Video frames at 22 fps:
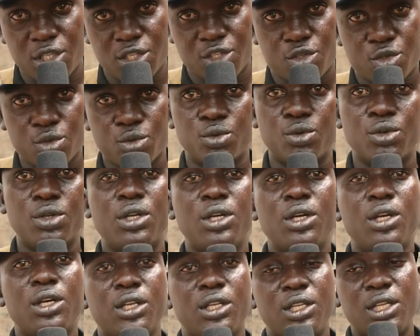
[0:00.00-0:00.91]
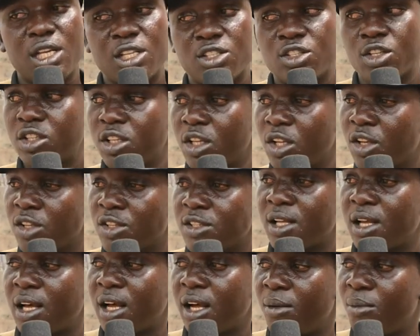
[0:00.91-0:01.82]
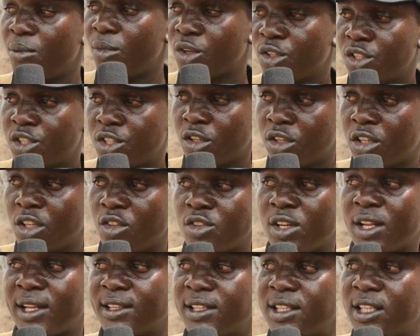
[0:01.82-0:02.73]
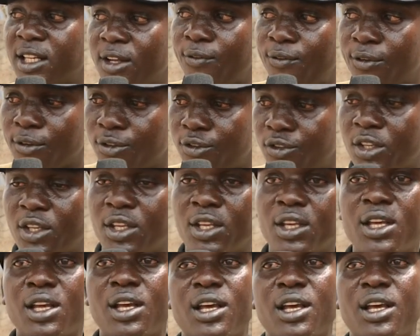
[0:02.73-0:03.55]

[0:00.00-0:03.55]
So yes, don't tell us how much that is on three fifty